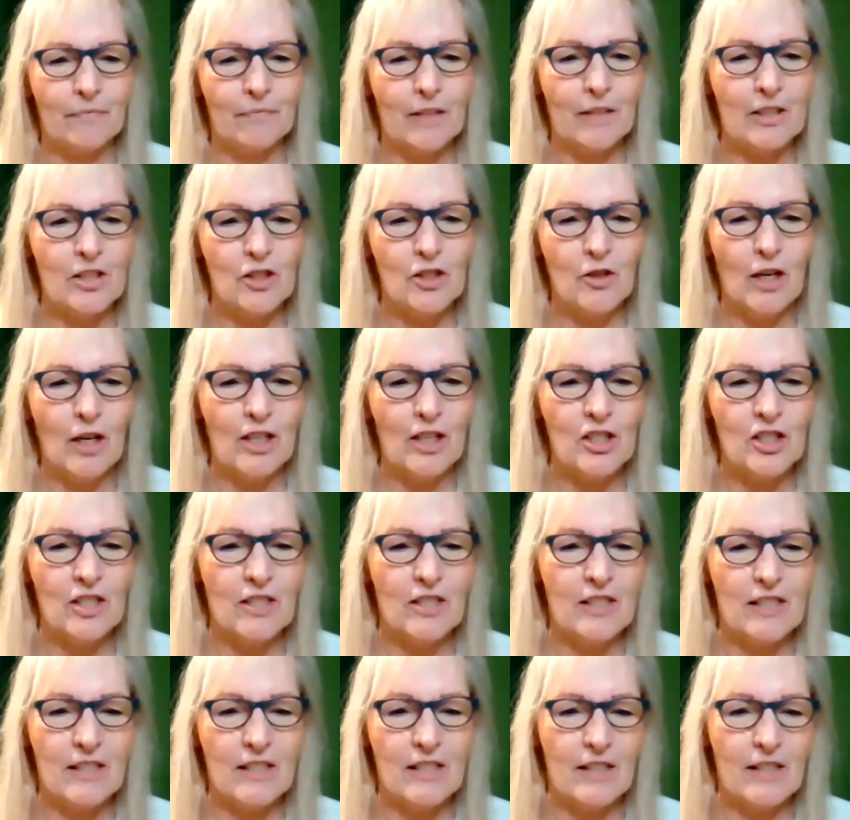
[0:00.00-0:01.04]

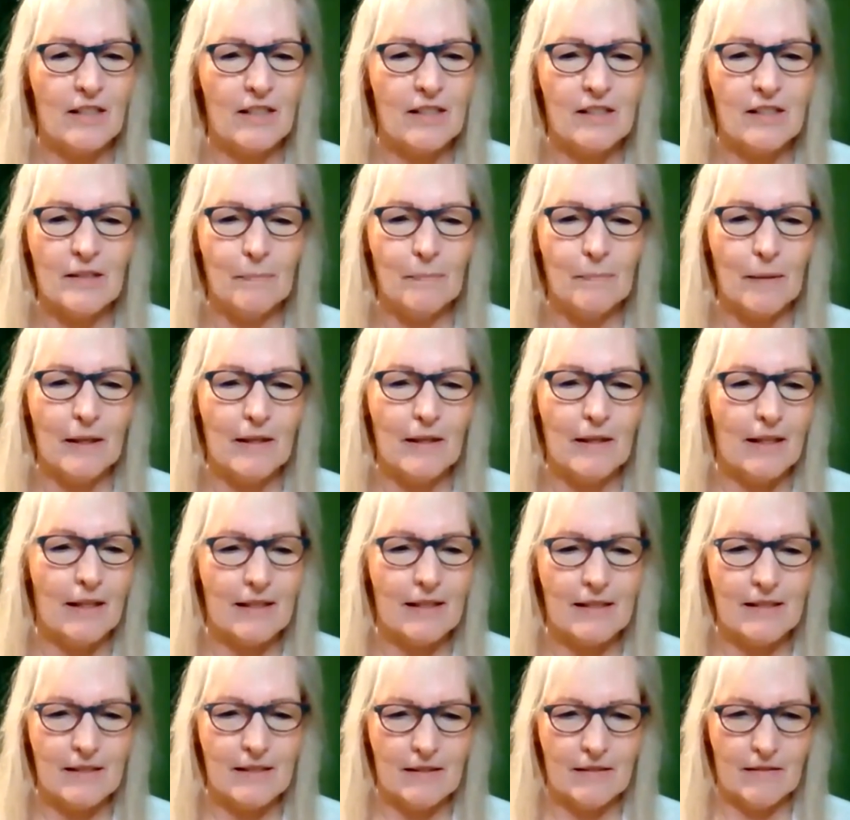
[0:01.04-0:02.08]
instructions is
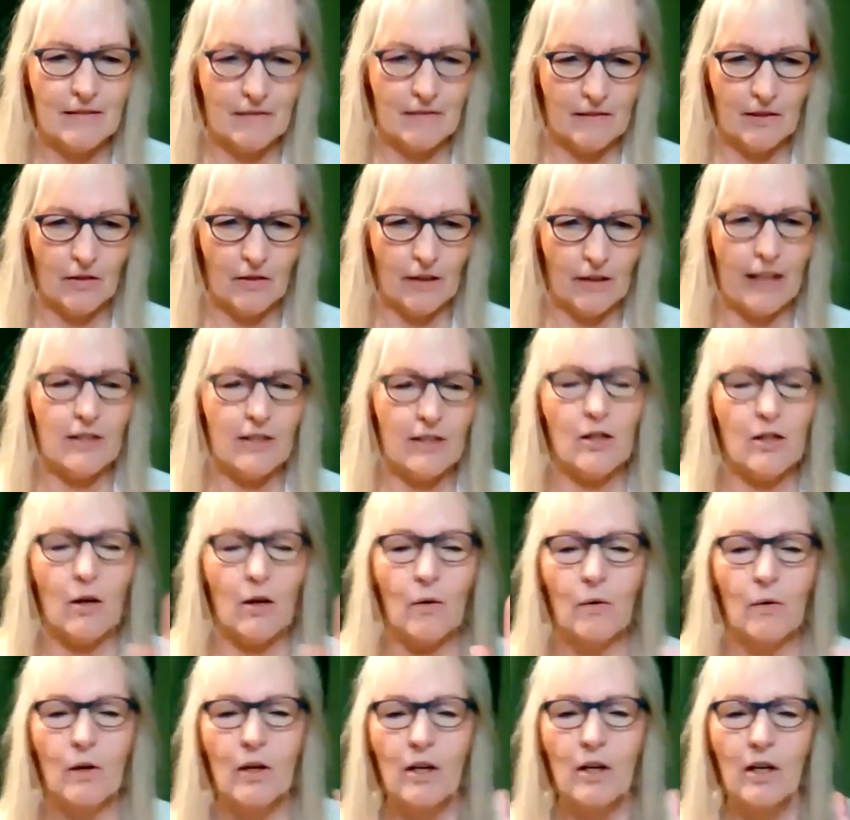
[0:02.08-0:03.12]
okay.
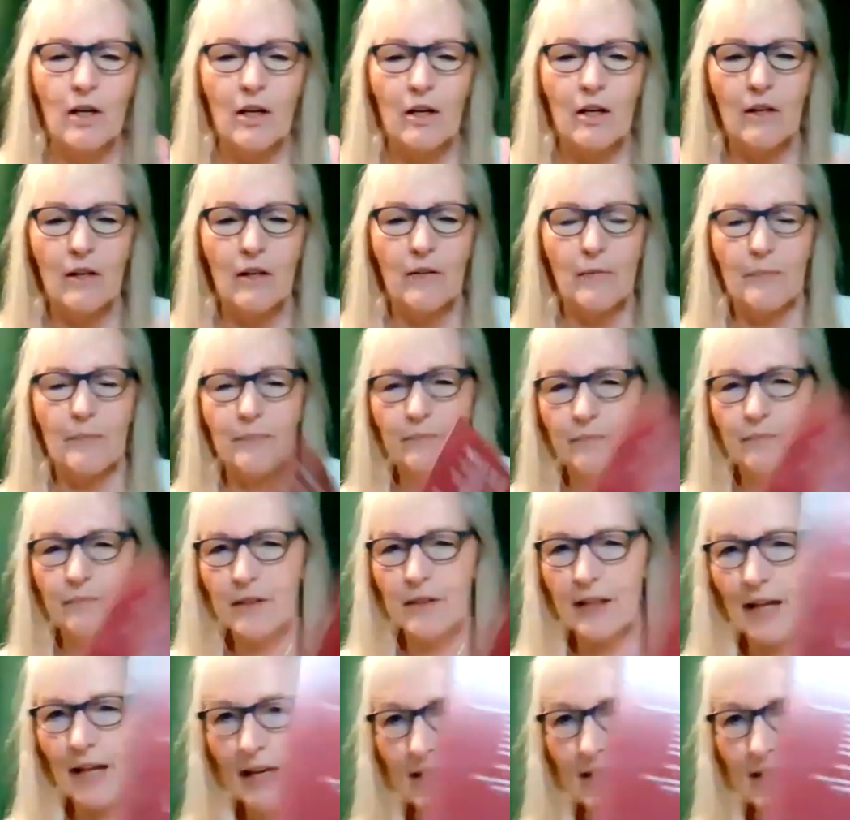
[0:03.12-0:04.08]
So it